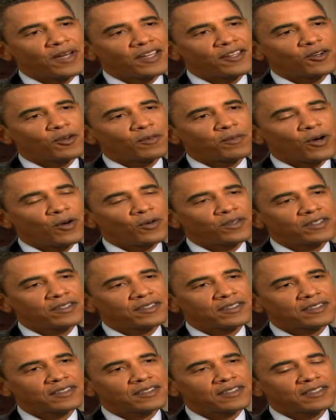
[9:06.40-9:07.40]
about your
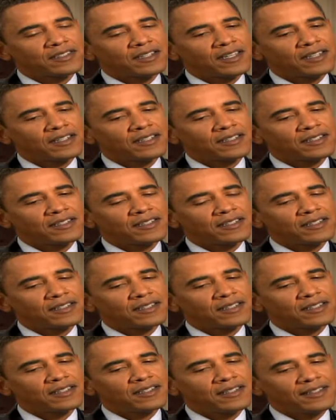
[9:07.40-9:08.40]
opponent, and
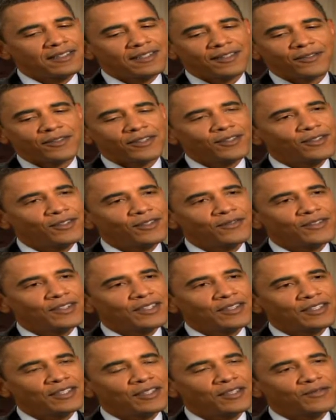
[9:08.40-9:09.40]

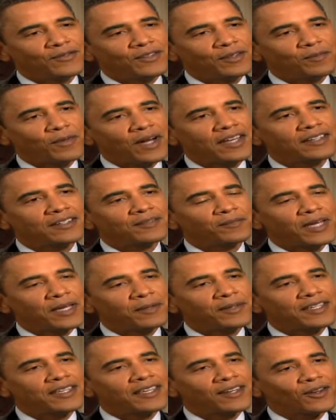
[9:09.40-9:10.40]
you might
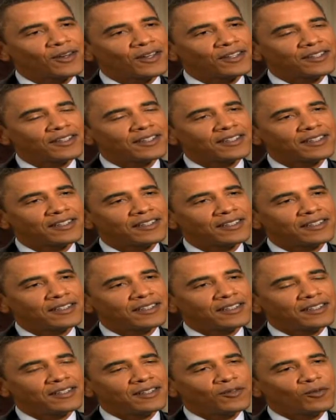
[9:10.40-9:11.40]
maybe get on
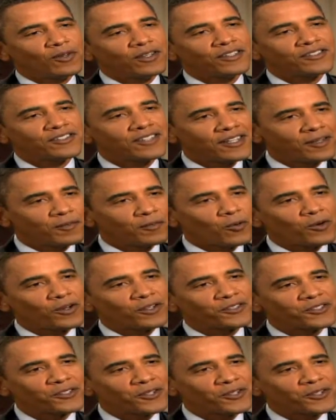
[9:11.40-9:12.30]
one of the Sunday morning